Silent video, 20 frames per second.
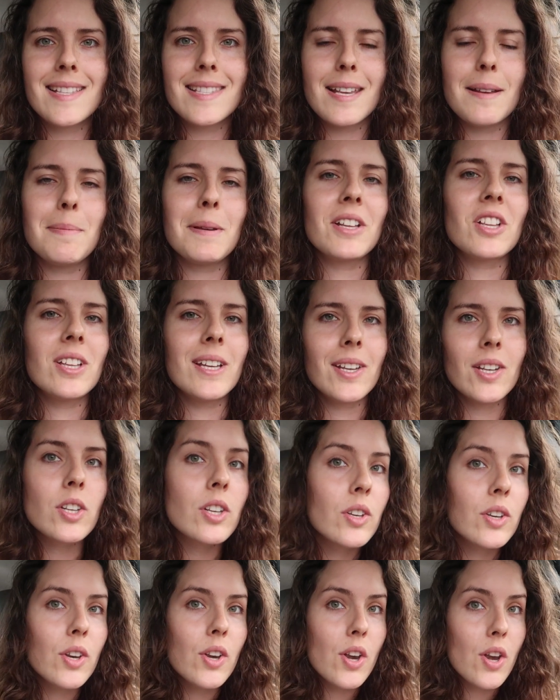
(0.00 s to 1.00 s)
Typically
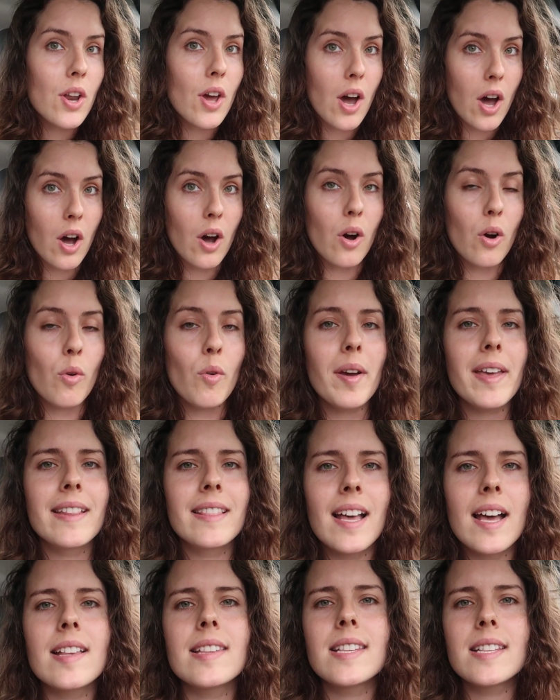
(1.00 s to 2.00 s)
no,
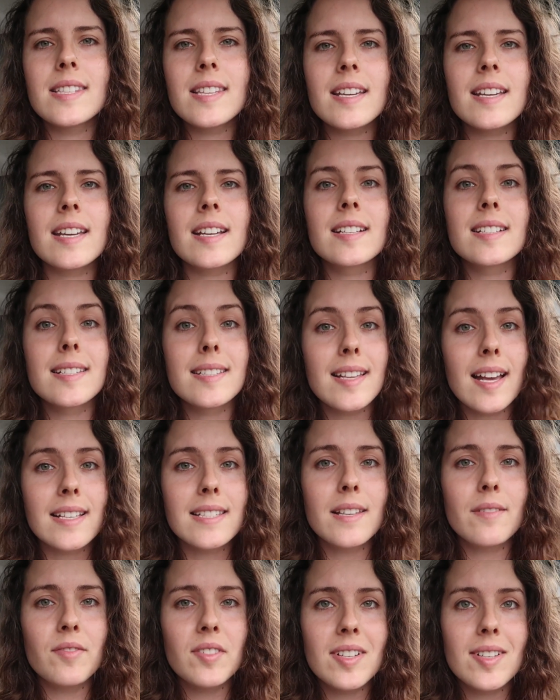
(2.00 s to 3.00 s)
unless it's like
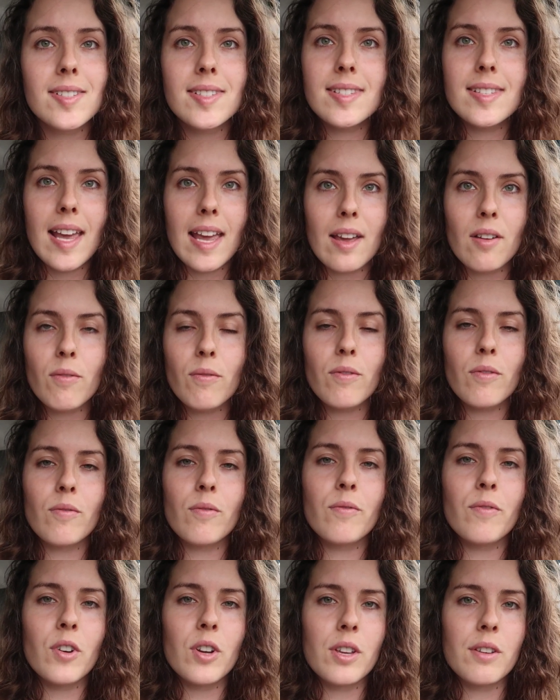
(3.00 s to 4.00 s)
excessively safe
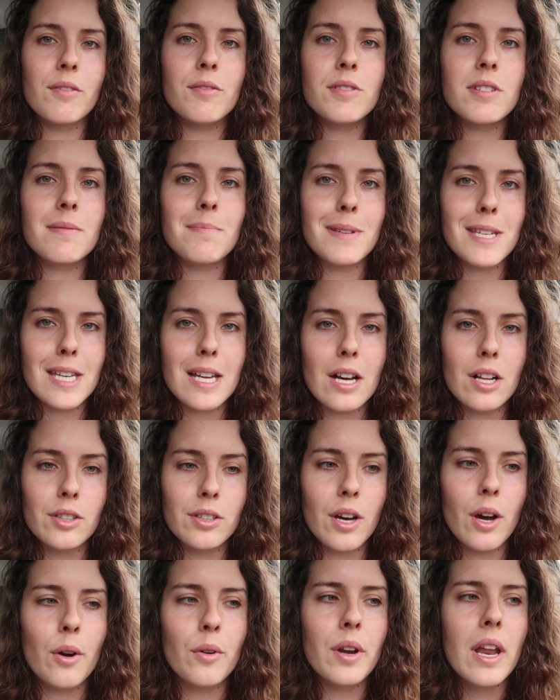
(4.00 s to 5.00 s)
for you to be
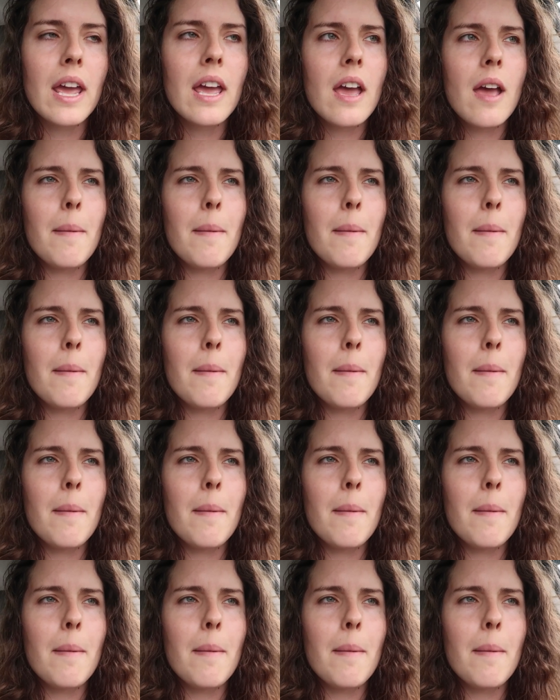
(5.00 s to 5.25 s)
alone,